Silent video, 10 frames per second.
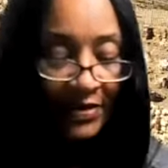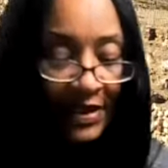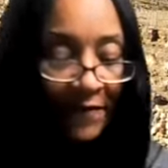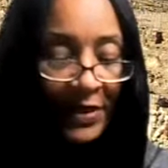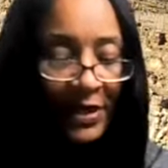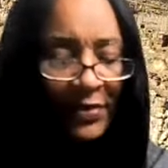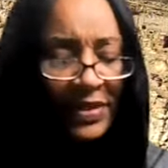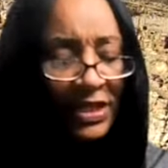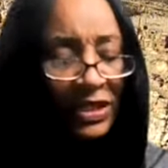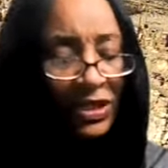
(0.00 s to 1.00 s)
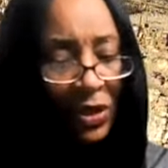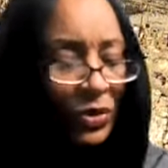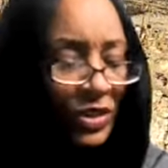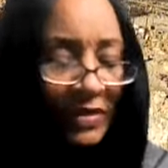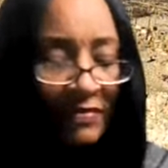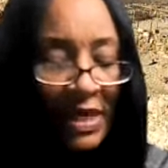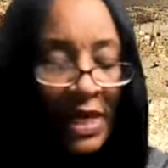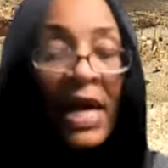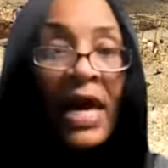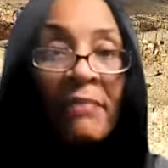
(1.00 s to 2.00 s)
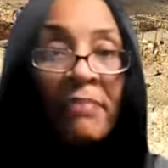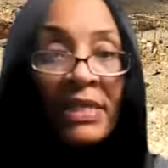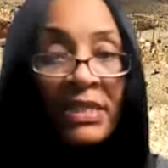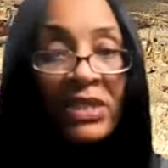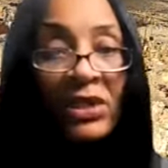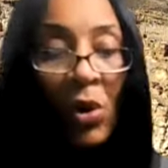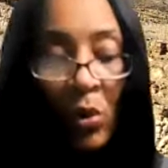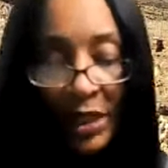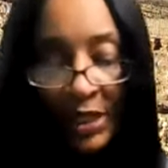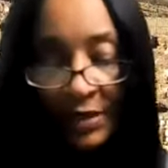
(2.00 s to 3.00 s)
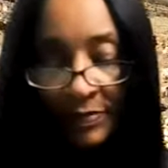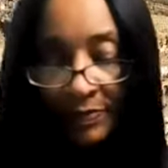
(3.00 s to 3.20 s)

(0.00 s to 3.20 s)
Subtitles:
They feared that Joseph had been stolen